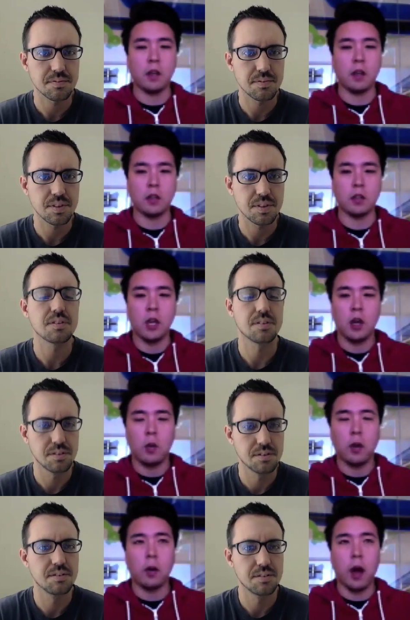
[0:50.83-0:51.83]
Speaker 1: years.
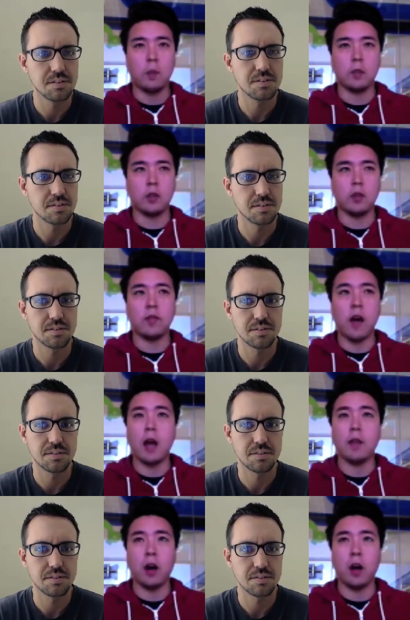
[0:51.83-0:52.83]
We were up to
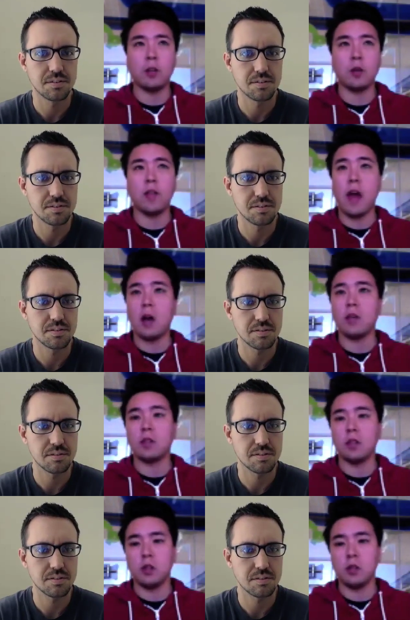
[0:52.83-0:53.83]

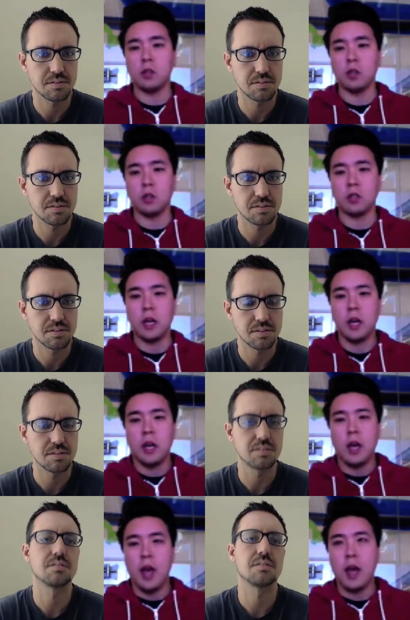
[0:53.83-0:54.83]
500,000 users.
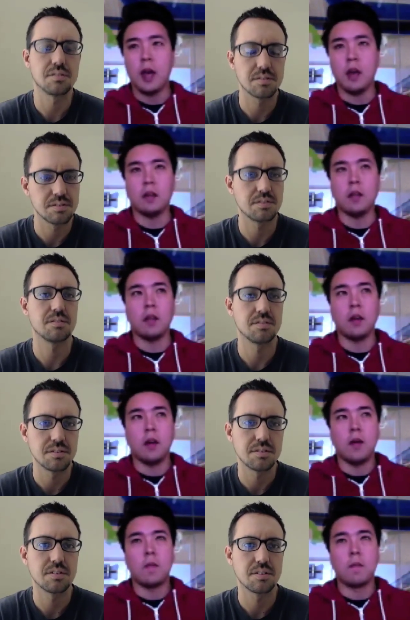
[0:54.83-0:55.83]
And
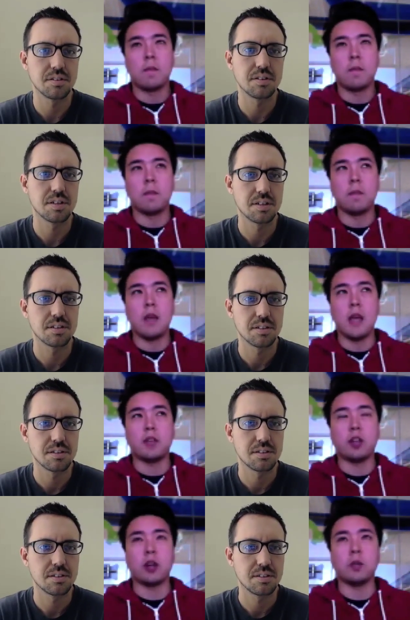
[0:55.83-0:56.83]

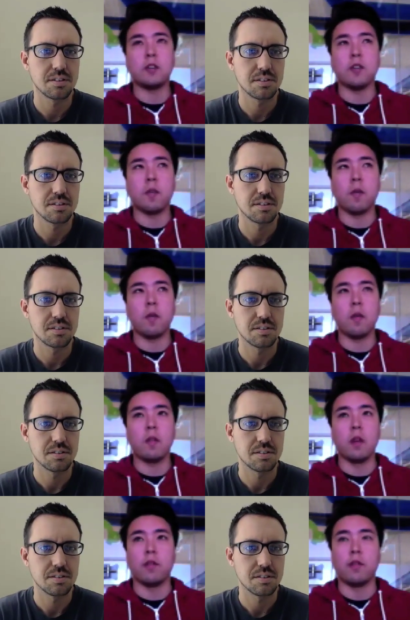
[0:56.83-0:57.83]
in terms of
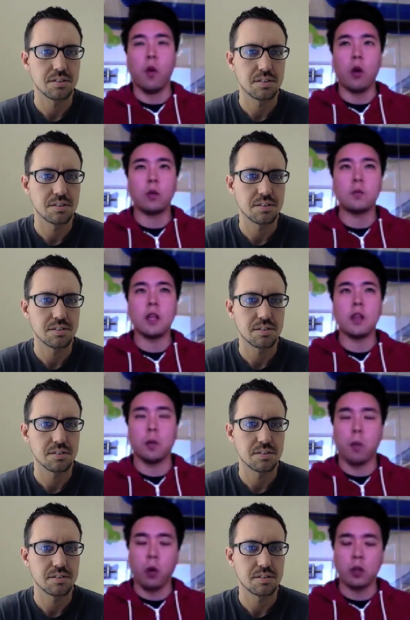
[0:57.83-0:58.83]
the forms and the
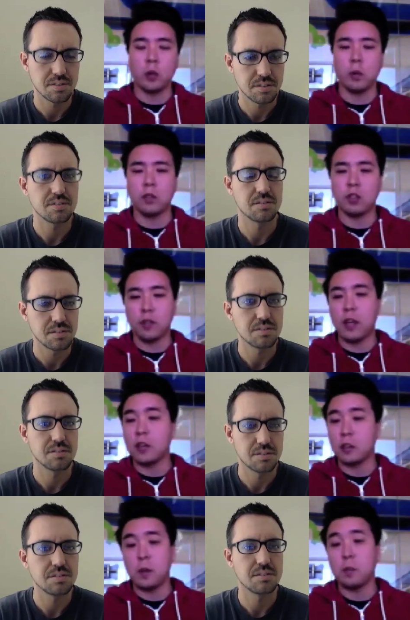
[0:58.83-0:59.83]
reports that we were serving
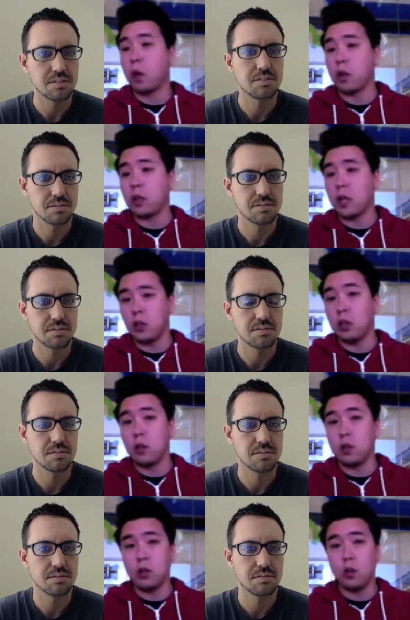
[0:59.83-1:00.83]
out to people, whether they knew,
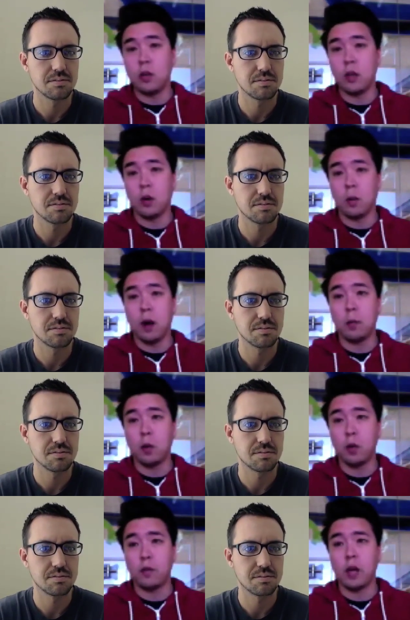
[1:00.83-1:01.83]
knew they were powered
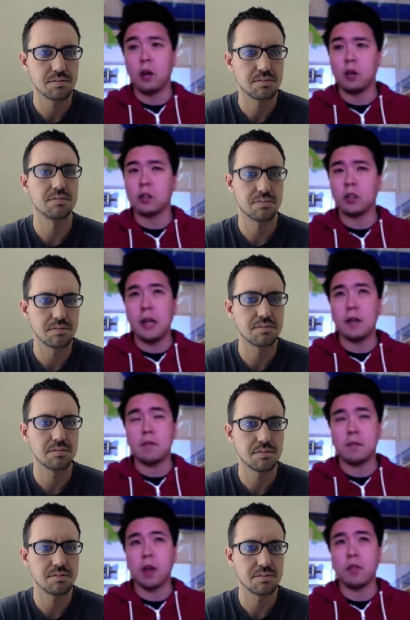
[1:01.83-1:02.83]
by Wufoo or not,
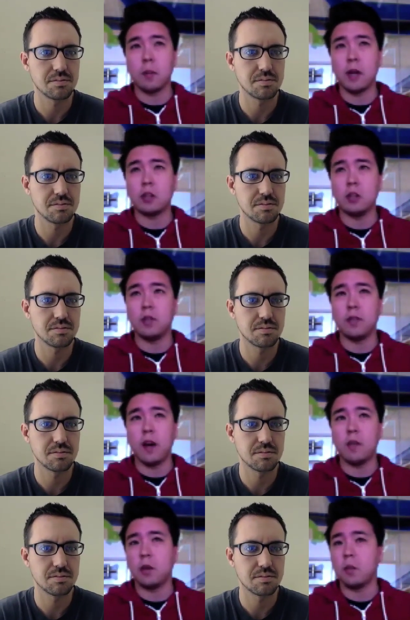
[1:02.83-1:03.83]
it covered about two to five